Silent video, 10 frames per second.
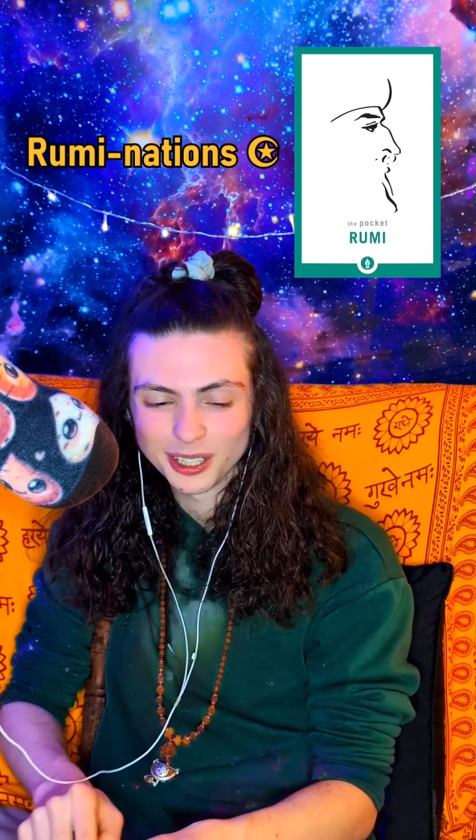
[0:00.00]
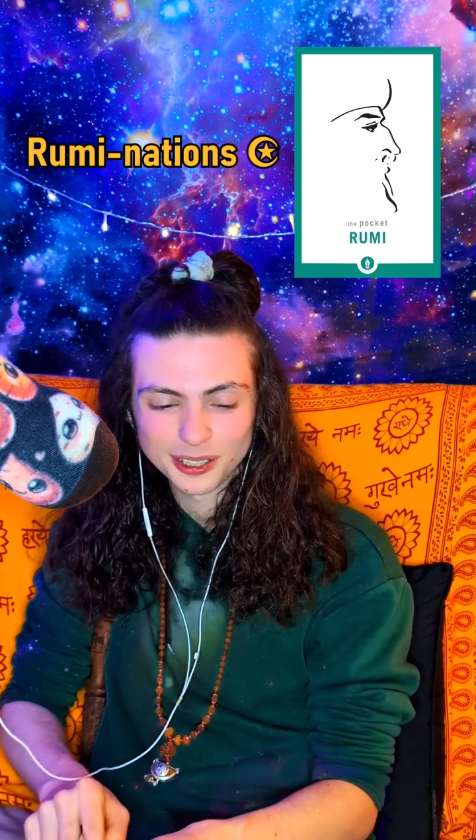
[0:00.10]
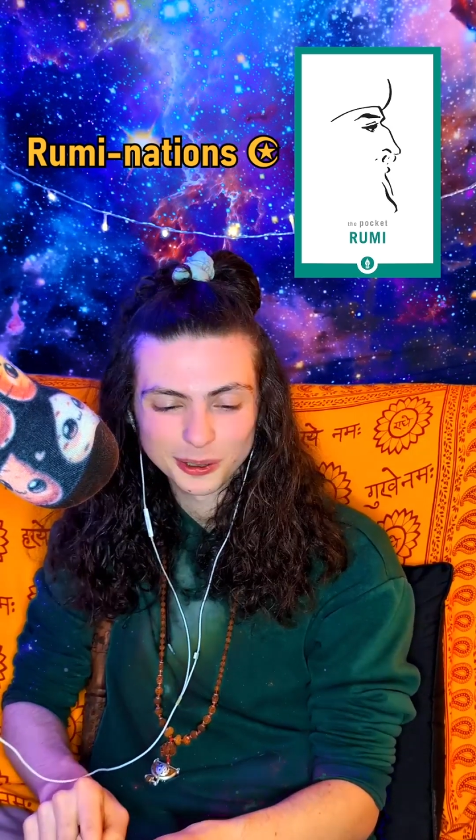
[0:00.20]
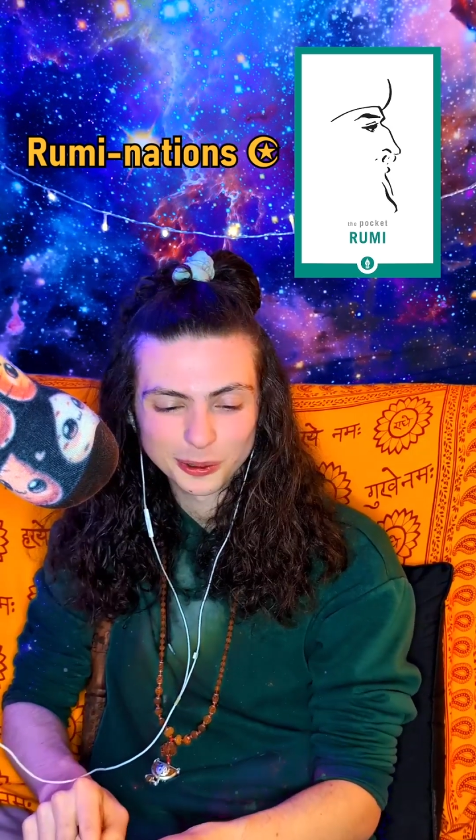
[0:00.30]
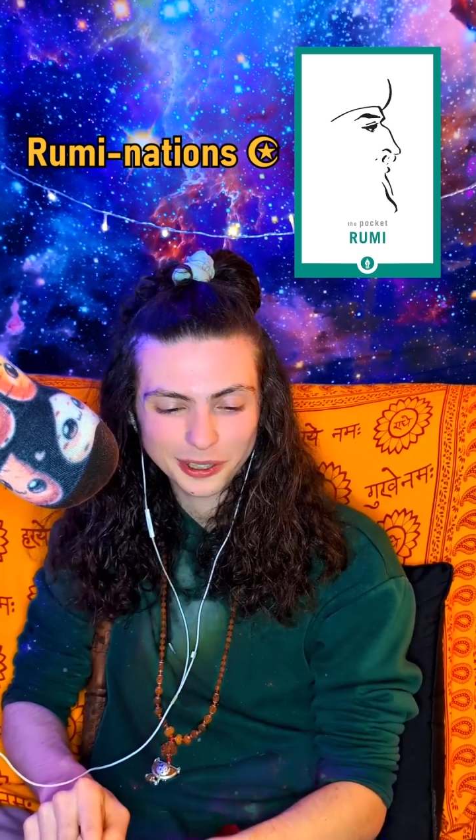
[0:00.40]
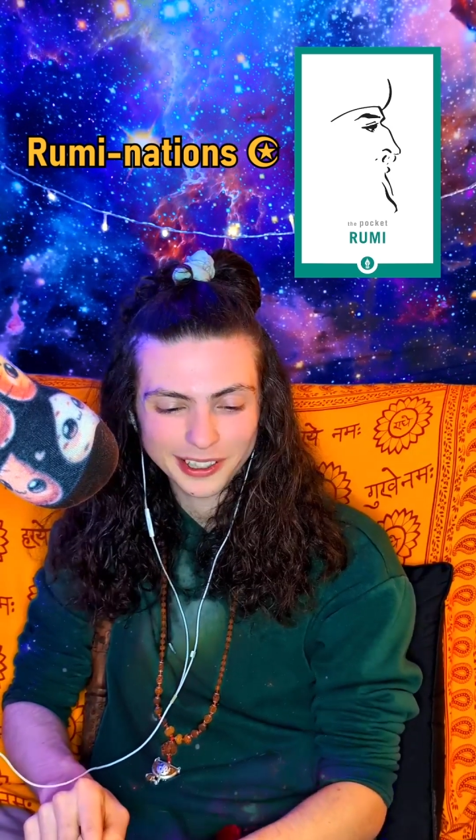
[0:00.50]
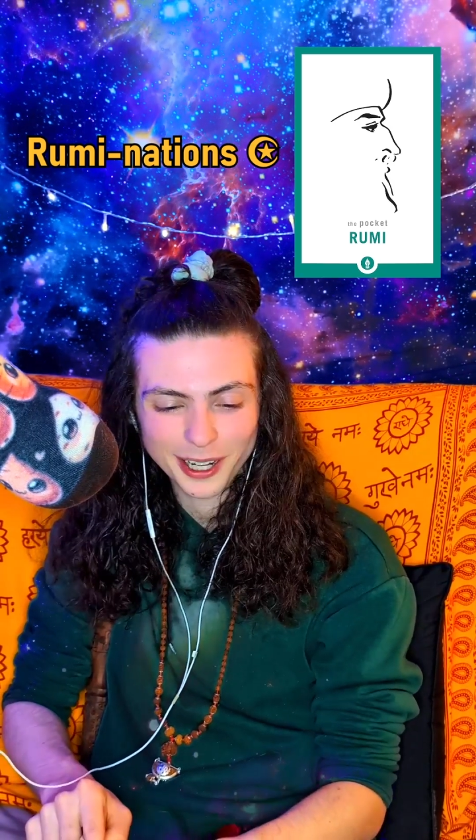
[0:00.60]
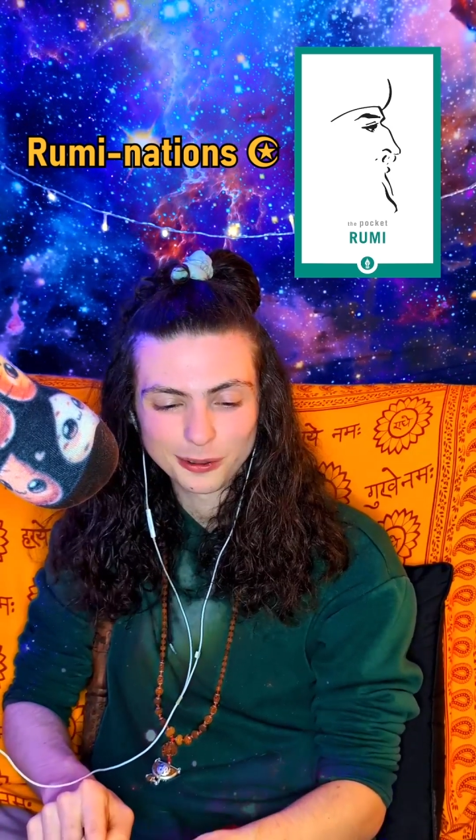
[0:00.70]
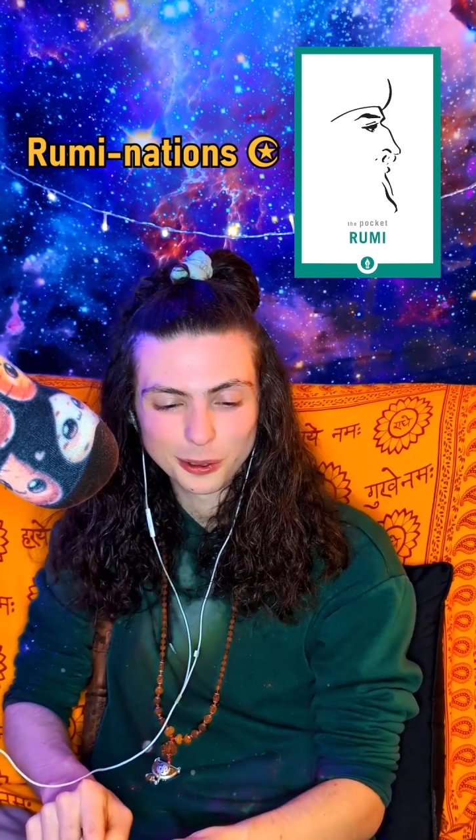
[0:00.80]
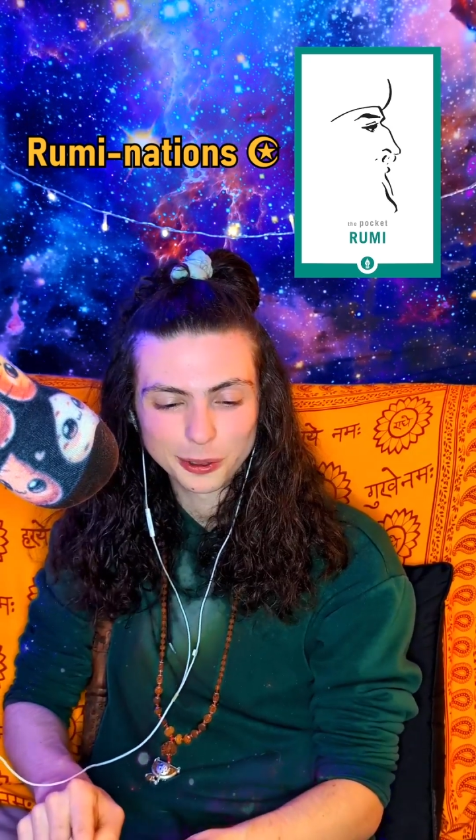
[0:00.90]
Where did
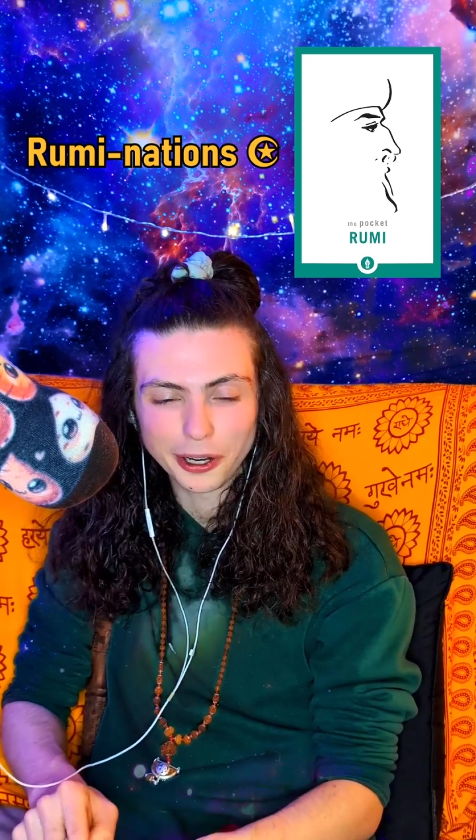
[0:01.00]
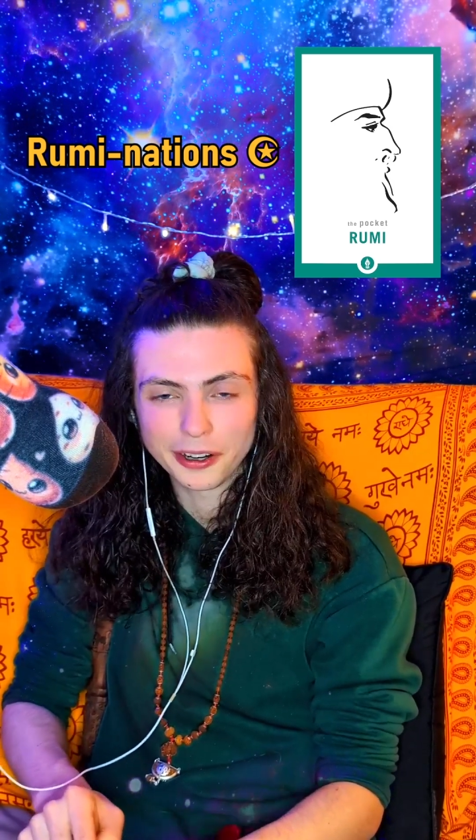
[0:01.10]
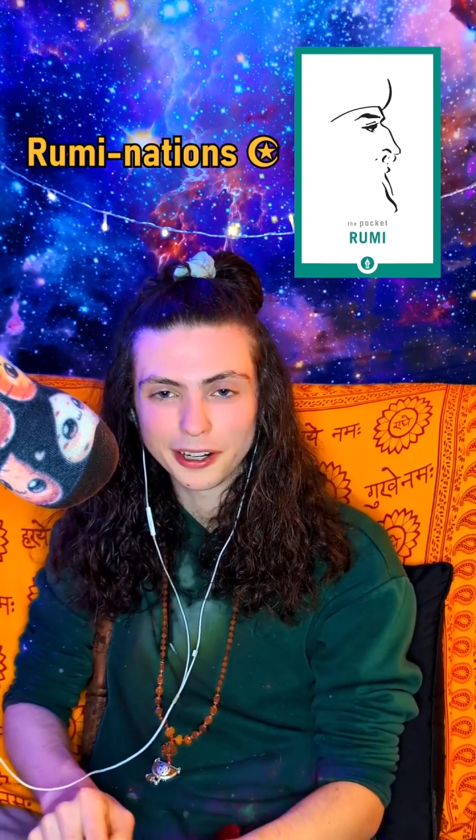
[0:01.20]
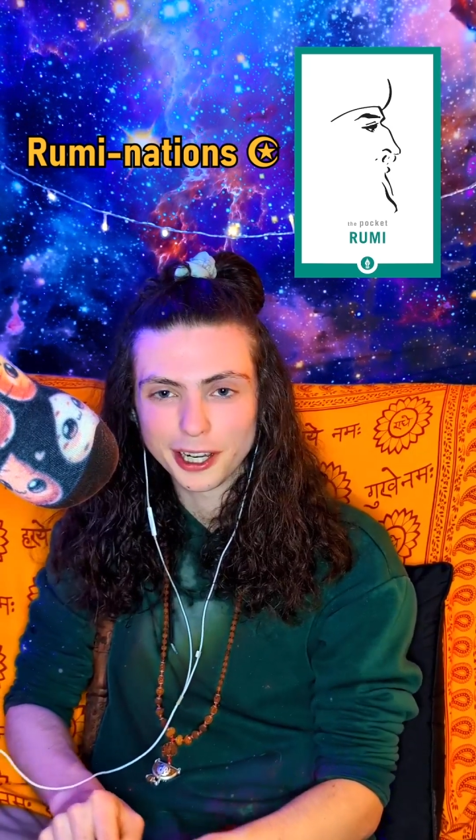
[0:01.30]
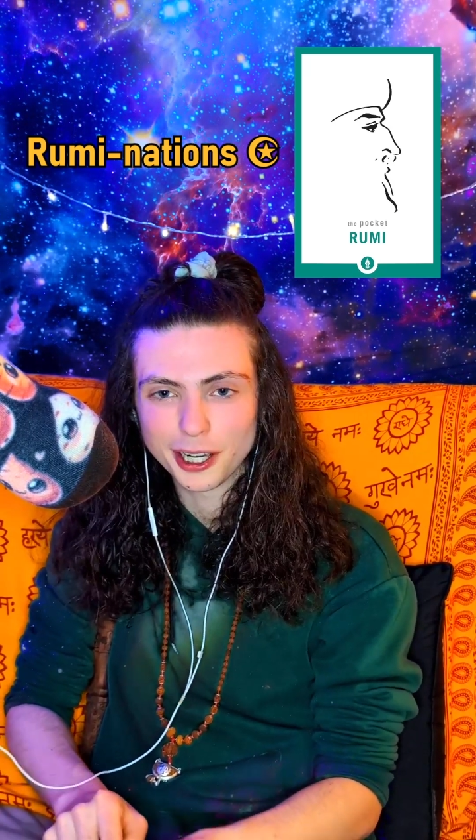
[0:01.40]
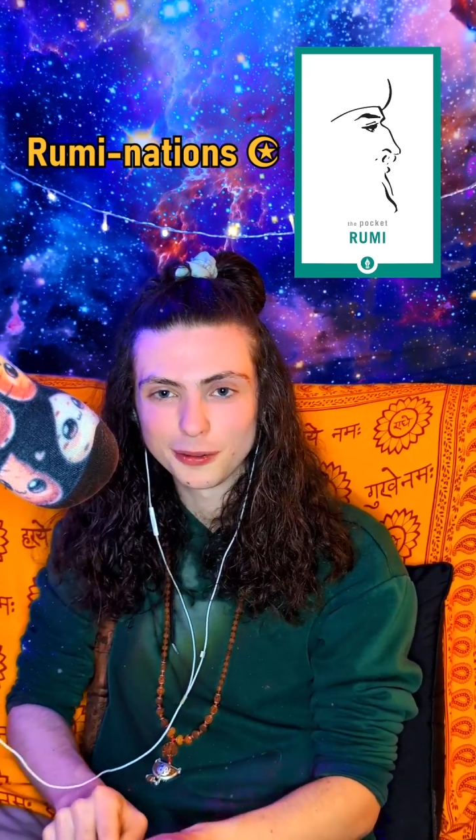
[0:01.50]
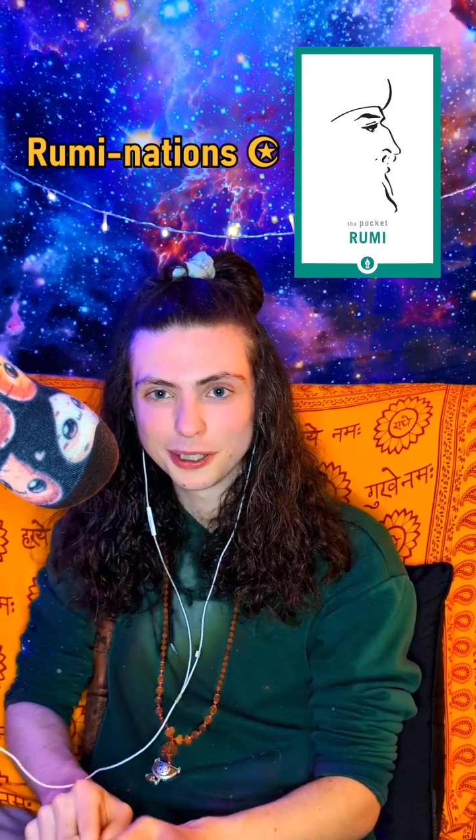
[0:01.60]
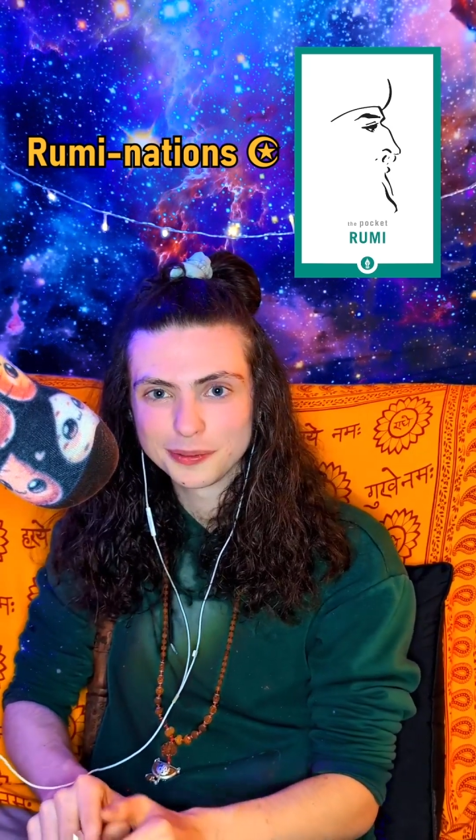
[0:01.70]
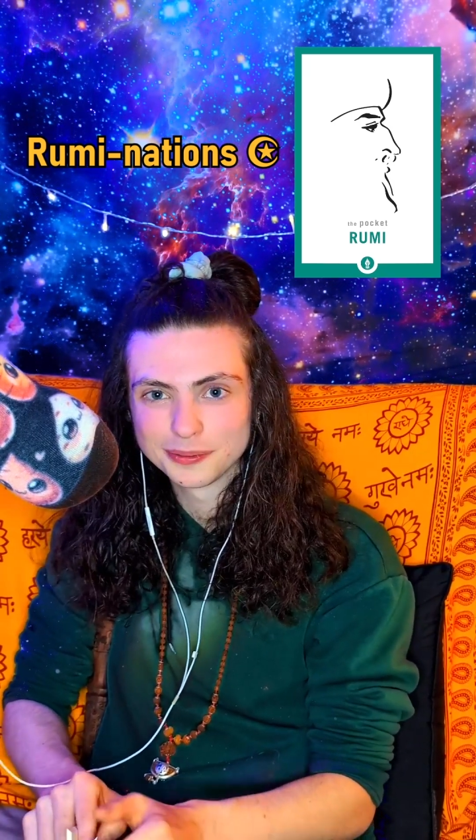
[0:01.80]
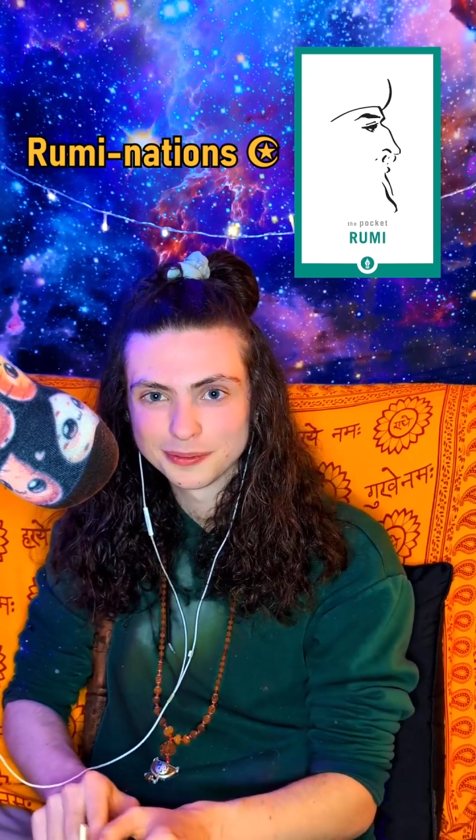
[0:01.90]
that rolled R come
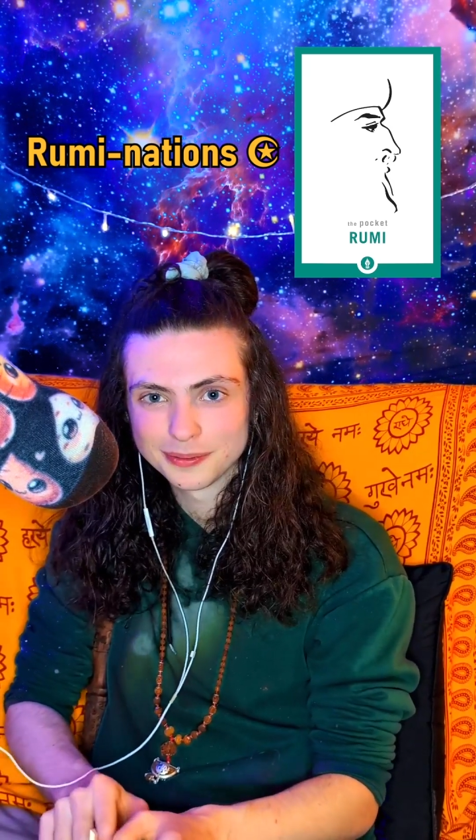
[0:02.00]
from?